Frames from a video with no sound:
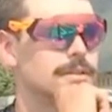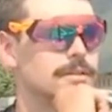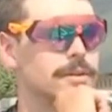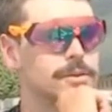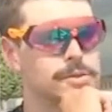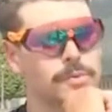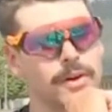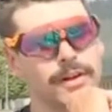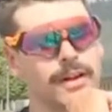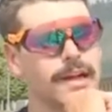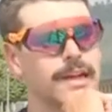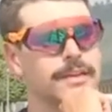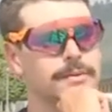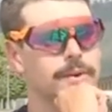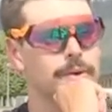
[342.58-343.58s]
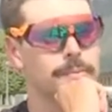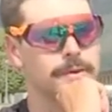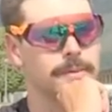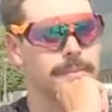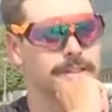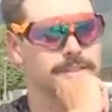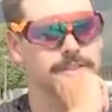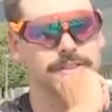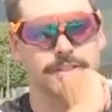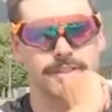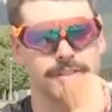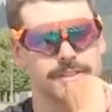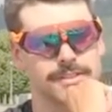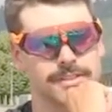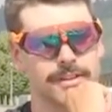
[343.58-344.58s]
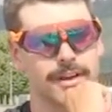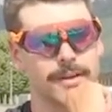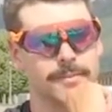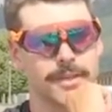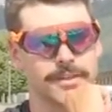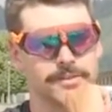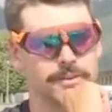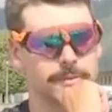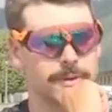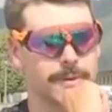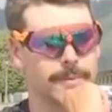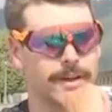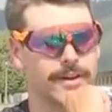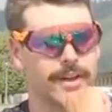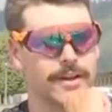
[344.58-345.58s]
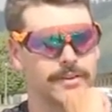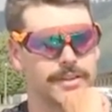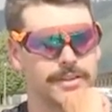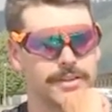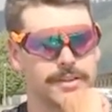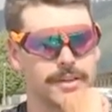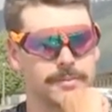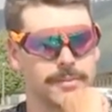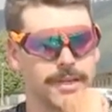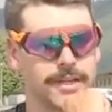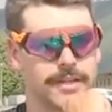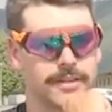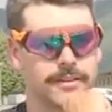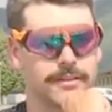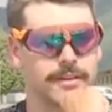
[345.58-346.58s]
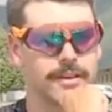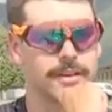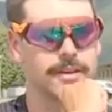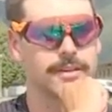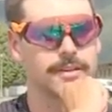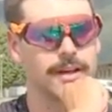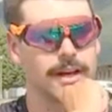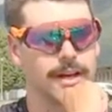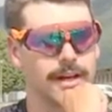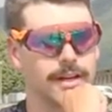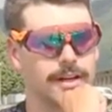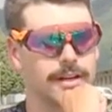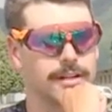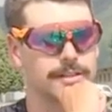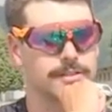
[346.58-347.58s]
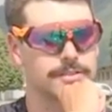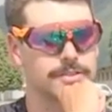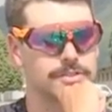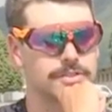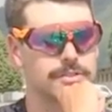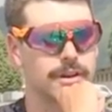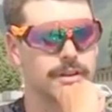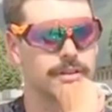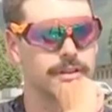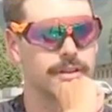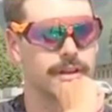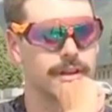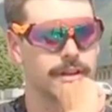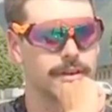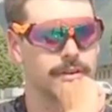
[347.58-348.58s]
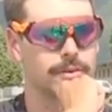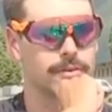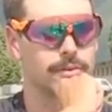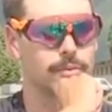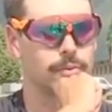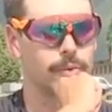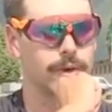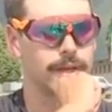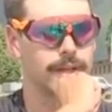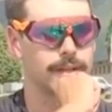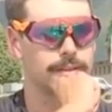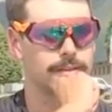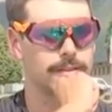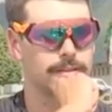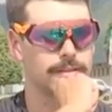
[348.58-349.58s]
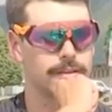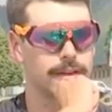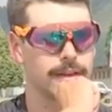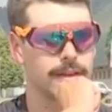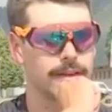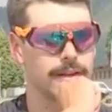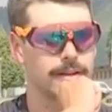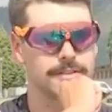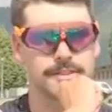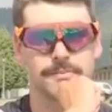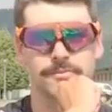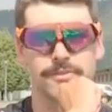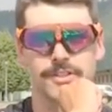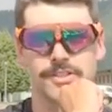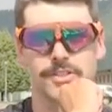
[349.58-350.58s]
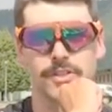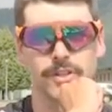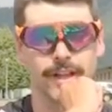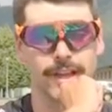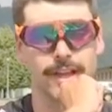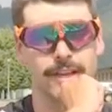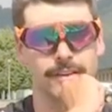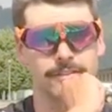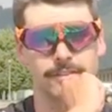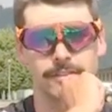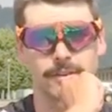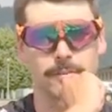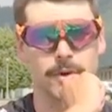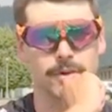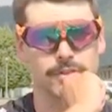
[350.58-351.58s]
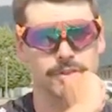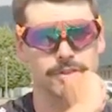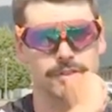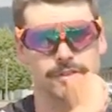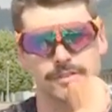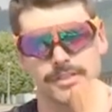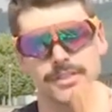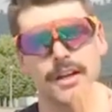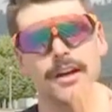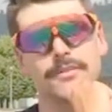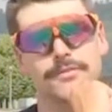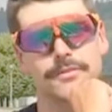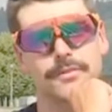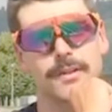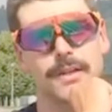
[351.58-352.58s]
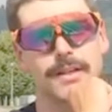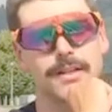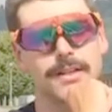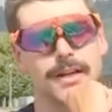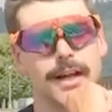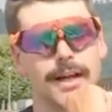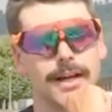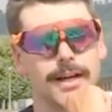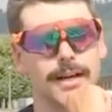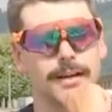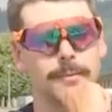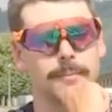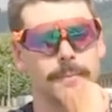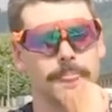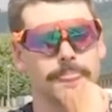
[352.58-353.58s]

There was one guy that wrote me a message on Instagram that told me about how he had been struggling with some physical and emotional stuff, and